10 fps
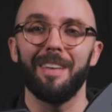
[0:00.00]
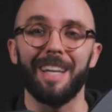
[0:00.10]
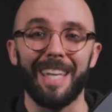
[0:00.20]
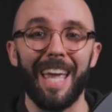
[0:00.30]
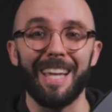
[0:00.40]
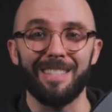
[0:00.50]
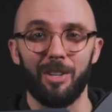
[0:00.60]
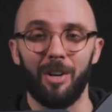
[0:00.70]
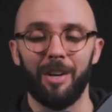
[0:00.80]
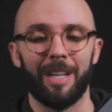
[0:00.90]
a case
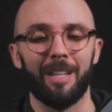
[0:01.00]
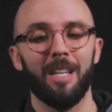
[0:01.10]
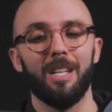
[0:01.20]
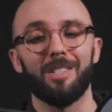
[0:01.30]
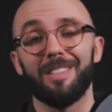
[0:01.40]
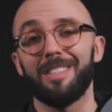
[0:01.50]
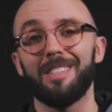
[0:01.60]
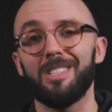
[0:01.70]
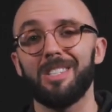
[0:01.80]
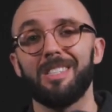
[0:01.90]
on it. So this
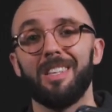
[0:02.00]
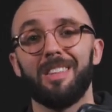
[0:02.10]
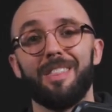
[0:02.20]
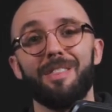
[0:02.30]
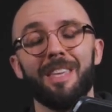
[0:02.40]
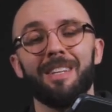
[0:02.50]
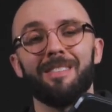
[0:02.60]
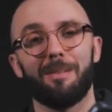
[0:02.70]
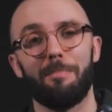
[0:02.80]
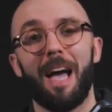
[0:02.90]
is just the
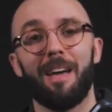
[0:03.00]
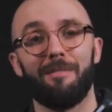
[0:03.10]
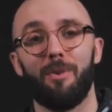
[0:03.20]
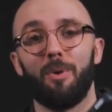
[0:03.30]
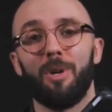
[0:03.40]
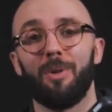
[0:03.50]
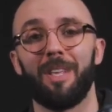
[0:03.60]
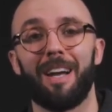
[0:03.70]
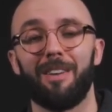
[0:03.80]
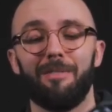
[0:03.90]
thinnest pad folio that
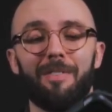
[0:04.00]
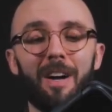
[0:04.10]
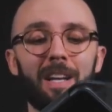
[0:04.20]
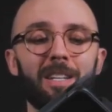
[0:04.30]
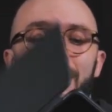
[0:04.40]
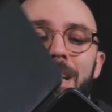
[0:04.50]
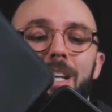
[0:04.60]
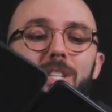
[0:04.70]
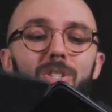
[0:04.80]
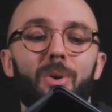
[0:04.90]
I could find.
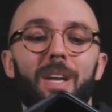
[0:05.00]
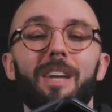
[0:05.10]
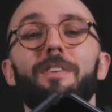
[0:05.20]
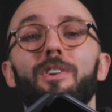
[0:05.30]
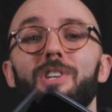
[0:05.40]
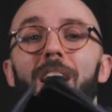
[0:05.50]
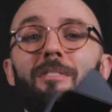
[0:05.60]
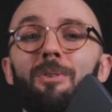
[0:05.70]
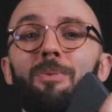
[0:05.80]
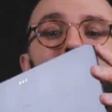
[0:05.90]
So if you're
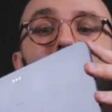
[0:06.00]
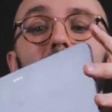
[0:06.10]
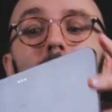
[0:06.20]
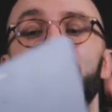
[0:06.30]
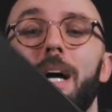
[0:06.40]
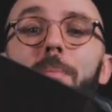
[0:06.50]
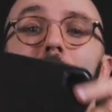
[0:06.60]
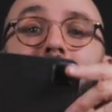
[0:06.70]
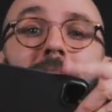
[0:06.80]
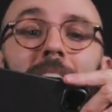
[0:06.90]
traveling with a laptop
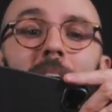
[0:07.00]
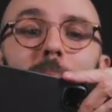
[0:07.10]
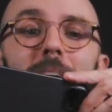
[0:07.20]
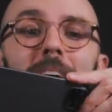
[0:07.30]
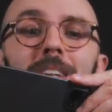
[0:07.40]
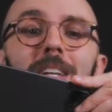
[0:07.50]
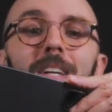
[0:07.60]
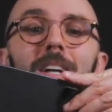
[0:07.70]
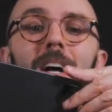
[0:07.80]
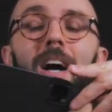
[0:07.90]
and an iPad,
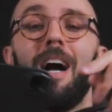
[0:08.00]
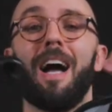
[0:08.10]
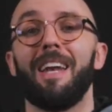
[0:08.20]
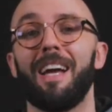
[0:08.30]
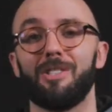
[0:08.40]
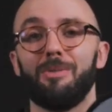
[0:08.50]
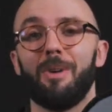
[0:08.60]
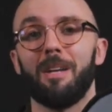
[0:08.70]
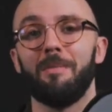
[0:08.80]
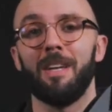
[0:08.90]
I'd actually
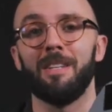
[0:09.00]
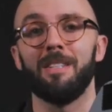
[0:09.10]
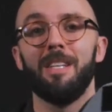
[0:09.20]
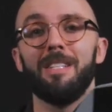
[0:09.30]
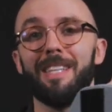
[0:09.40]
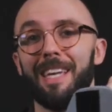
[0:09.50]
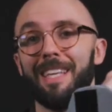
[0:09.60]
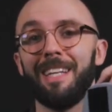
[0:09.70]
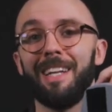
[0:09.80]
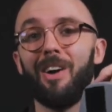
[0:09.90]
recommend
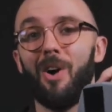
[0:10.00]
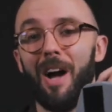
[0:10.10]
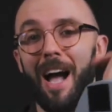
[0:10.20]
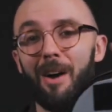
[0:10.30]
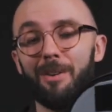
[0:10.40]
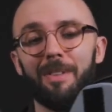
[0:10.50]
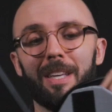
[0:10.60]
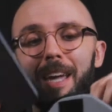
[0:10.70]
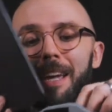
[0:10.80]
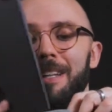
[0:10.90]
taking it out of the
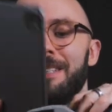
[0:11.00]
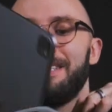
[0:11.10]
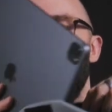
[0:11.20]
case